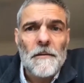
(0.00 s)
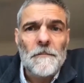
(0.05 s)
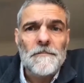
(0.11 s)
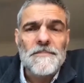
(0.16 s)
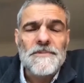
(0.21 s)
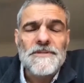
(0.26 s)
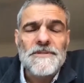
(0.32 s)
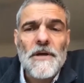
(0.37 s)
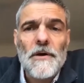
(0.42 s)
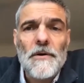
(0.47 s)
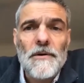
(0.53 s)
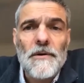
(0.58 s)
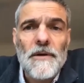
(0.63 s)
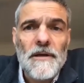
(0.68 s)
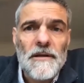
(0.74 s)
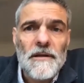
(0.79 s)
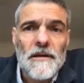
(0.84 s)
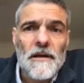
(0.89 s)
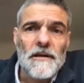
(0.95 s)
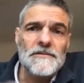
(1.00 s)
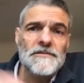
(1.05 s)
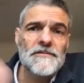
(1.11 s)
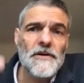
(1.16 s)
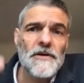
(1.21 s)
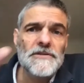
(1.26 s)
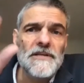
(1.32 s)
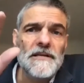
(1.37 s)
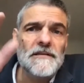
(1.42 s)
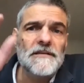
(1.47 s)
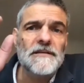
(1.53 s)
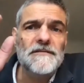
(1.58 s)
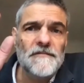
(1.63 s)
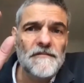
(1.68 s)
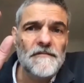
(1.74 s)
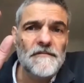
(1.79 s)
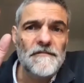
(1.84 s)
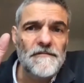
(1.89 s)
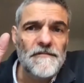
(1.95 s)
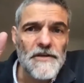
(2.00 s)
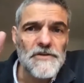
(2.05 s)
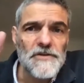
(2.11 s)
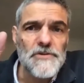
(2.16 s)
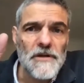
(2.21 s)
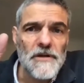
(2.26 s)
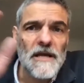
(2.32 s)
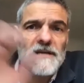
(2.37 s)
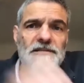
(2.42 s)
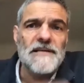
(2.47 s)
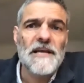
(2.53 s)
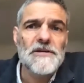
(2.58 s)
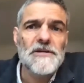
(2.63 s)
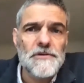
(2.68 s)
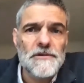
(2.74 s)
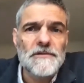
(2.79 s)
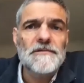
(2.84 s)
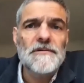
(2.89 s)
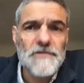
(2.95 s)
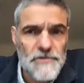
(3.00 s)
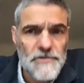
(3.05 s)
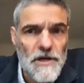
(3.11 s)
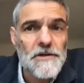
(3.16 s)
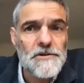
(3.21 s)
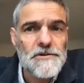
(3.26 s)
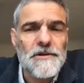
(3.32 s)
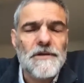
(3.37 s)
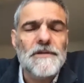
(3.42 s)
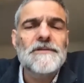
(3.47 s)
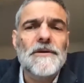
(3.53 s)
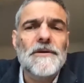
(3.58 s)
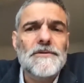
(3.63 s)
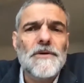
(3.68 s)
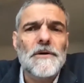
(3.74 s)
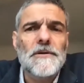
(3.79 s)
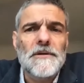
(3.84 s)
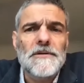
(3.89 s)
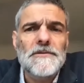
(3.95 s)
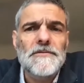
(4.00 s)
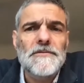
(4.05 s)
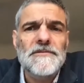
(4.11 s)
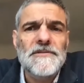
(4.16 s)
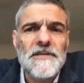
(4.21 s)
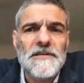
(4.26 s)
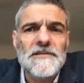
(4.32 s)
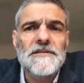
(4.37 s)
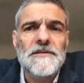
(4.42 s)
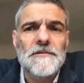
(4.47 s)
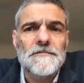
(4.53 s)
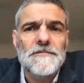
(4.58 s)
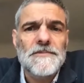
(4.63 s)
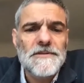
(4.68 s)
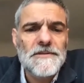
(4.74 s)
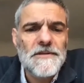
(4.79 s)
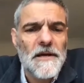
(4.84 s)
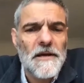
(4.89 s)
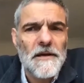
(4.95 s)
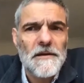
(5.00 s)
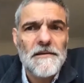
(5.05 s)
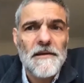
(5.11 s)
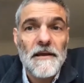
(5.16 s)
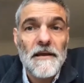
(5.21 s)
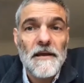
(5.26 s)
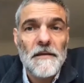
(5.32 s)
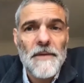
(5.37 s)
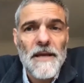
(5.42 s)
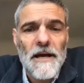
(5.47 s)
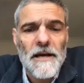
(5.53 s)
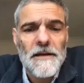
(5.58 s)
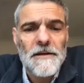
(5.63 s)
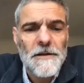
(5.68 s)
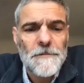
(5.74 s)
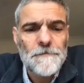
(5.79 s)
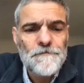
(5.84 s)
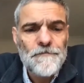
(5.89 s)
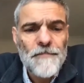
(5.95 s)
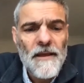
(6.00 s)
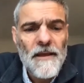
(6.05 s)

So it's firstly this visualization structured, so it's got a sort of systems thinking behind it.